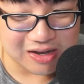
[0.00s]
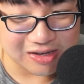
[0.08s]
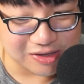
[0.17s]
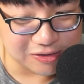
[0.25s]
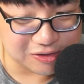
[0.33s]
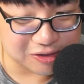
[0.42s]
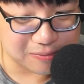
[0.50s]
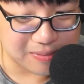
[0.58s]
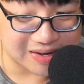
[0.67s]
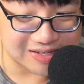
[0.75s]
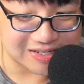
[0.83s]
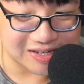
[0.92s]
user
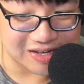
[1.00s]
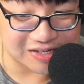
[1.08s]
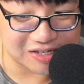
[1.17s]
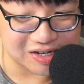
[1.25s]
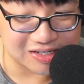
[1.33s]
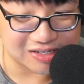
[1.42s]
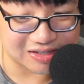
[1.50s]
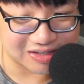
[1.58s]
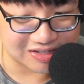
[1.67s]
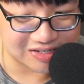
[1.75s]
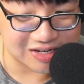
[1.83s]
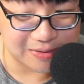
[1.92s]
might see just the
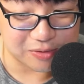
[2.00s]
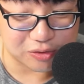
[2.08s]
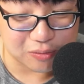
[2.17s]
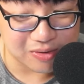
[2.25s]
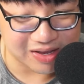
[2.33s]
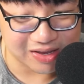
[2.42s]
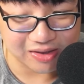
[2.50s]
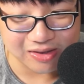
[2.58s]
CW20,